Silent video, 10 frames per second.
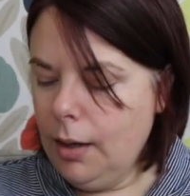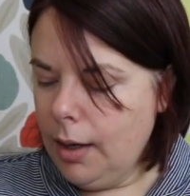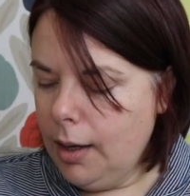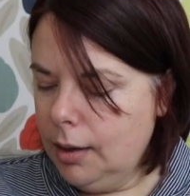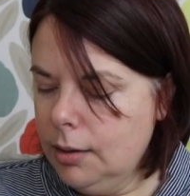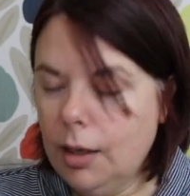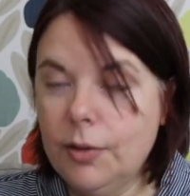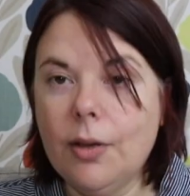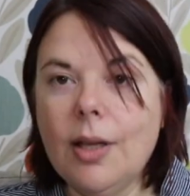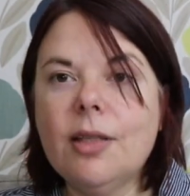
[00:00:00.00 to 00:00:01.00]
And
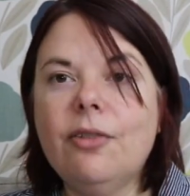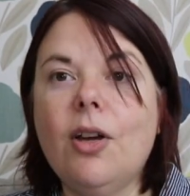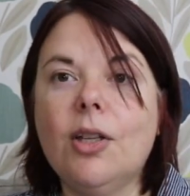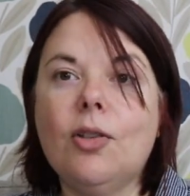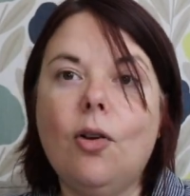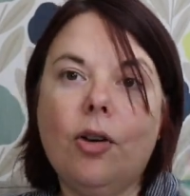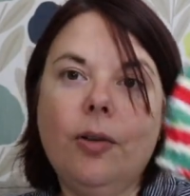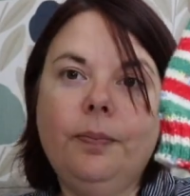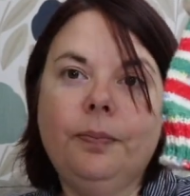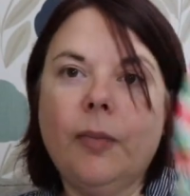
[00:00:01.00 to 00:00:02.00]
so that's the first sock,
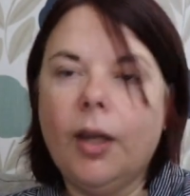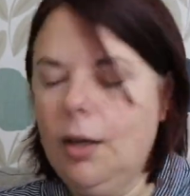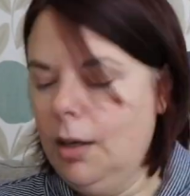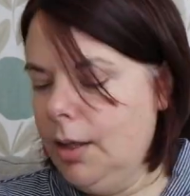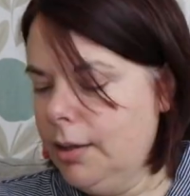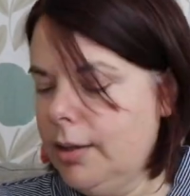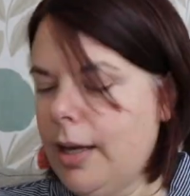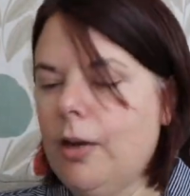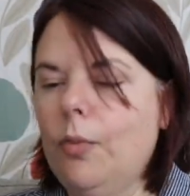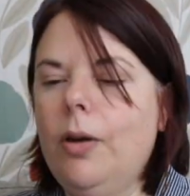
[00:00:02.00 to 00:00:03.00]
and here's the
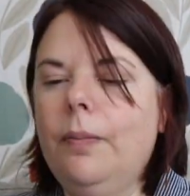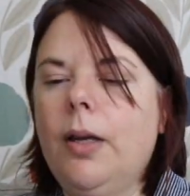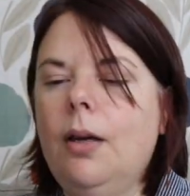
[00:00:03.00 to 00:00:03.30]
second one.